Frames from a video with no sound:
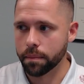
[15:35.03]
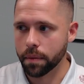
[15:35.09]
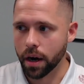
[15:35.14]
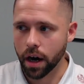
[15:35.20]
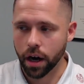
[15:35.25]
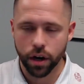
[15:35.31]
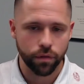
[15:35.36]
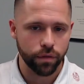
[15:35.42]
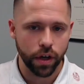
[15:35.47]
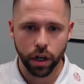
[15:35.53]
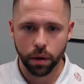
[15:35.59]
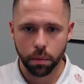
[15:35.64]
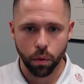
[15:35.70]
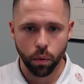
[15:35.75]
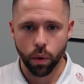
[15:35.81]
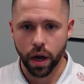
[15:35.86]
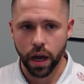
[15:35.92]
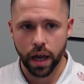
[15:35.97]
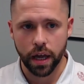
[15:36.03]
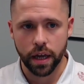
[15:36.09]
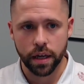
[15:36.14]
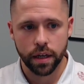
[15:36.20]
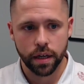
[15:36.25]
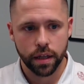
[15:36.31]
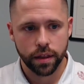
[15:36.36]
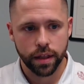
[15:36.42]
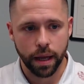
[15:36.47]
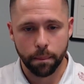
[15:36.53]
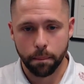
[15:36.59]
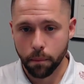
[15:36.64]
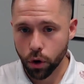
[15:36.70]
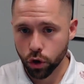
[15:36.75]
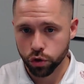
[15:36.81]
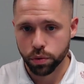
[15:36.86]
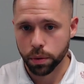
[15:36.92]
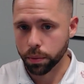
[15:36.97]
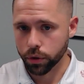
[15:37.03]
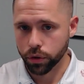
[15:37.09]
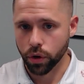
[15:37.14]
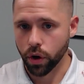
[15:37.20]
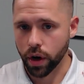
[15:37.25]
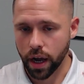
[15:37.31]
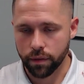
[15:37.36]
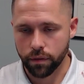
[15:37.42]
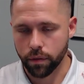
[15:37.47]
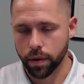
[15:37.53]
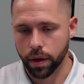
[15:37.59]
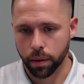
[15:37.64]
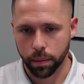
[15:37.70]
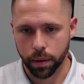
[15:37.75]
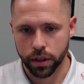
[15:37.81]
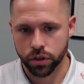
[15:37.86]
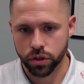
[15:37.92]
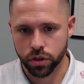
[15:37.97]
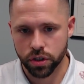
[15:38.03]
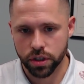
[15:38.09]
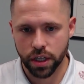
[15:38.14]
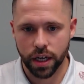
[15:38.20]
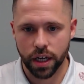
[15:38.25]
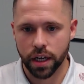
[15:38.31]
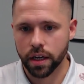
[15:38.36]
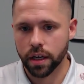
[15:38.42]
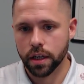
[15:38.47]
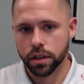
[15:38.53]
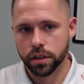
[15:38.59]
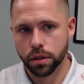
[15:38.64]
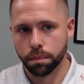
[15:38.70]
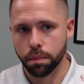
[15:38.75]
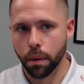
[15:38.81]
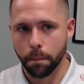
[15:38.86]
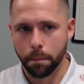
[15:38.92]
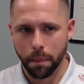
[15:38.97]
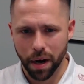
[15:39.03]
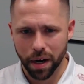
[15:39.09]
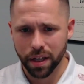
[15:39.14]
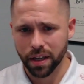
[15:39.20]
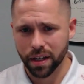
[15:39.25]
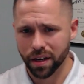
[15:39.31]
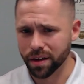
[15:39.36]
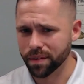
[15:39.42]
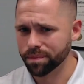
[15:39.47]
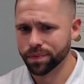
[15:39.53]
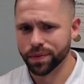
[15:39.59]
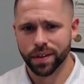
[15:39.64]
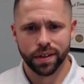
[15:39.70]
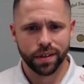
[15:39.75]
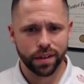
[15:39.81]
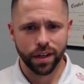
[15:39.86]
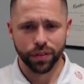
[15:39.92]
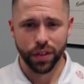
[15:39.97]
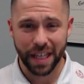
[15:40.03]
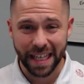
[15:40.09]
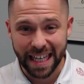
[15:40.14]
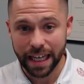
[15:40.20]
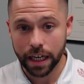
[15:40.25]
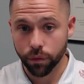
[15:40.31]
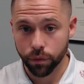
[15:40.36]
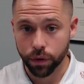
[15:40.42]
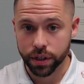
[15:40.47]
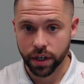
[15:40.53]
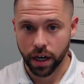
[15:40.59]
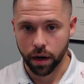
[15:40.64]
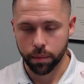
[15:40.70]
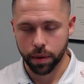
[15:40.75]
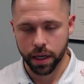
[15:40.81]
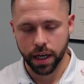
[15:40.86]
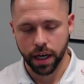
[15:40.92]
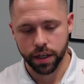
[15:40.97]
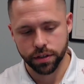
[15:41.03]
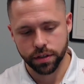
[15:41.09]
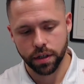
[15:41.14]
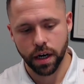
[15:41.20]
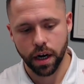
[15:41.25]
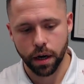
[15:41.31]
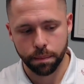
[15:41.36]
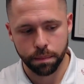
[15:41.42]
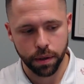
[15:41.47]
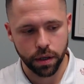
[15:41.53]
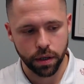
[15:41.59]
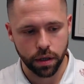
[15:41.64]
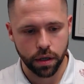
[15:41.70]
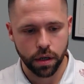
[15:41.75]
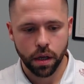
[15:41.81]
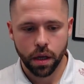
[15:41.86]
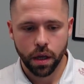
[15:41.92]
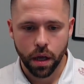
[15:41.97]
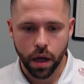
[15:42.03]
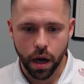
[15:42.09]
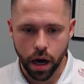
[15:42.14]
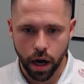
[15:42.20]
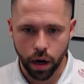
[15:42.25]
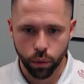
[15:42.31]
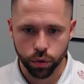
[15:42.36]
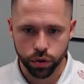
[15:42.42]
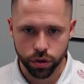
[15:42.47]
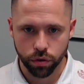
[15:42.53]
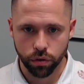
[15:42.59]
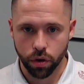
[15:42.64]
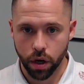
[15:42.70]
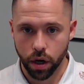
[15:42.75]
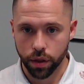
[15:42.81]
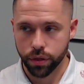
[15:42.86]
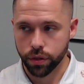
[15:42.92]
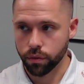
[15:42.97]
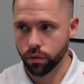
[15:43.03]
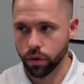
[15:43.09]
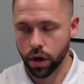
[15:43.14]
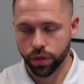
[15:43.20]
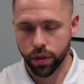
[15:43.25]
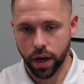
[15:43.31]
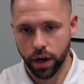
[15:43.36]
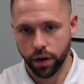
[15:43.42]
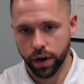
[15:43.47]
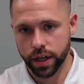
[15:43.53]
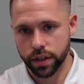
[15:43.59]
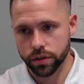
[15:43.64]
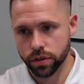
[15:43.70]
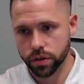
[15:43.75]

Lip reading: unavailable way that most people don't have available, I should say, to put money into, the king of retirement accounts, in our opinion, which are Roth IRAs.